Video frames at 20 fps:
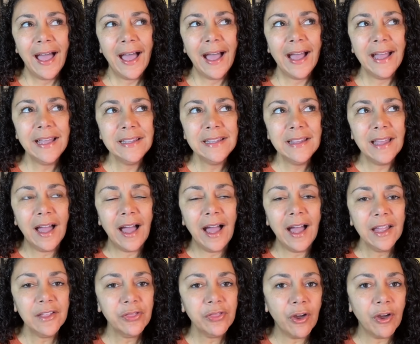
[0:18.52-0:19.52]
I
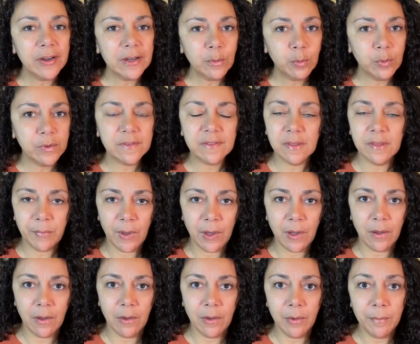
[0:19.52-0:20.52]
thought it was the
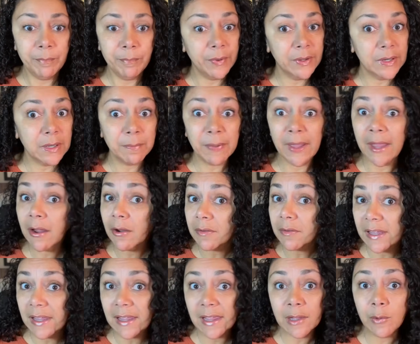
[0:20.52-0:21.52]
ball, but
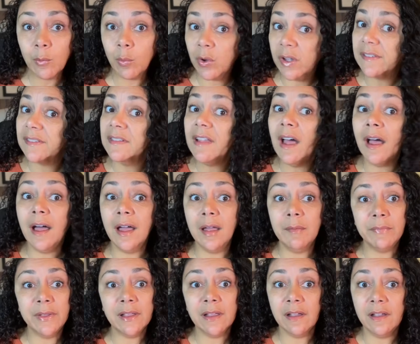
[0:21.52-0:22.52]
apparently it was not,
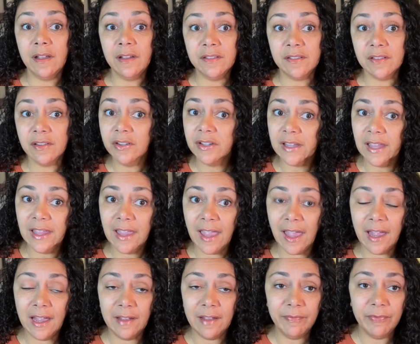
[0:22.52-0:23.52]
because looking
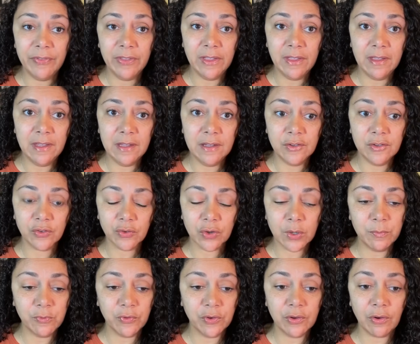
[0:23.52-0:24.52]
at the
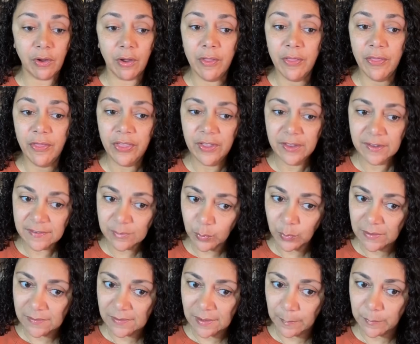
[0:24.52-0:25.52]
description on this
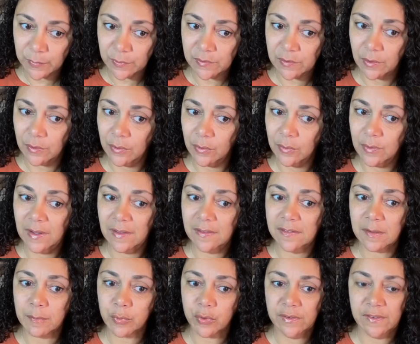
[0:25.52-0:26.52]
week's episode, it's a
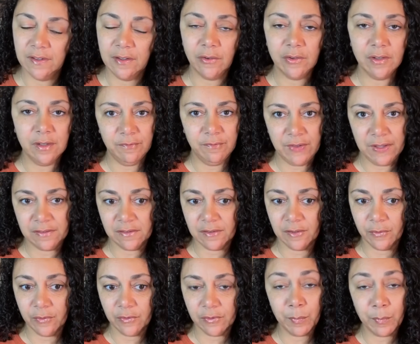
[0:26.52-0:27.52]
Brazilian
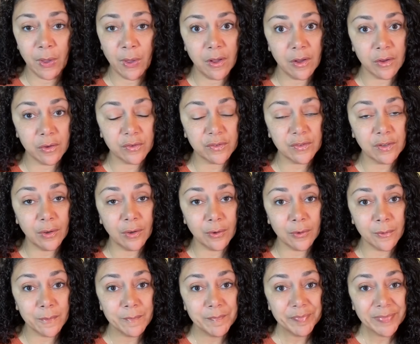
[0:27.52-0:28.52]
festival's ball.
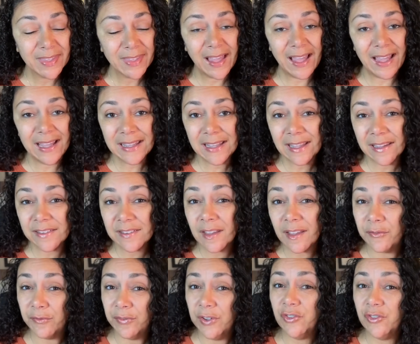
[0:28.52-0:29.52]
So I guess
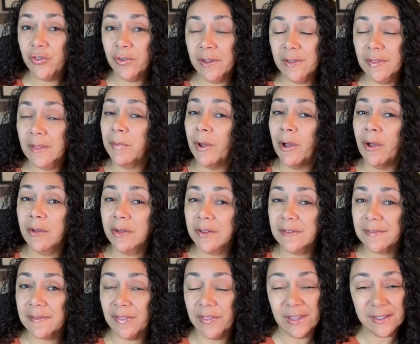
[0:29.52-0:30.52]
officially the ball
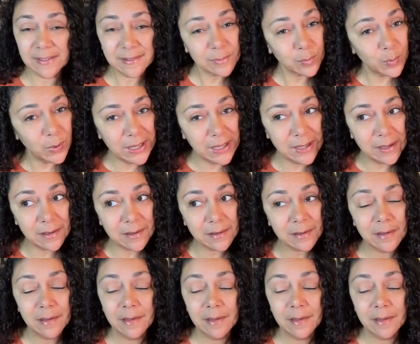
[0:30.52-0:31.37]
is this week.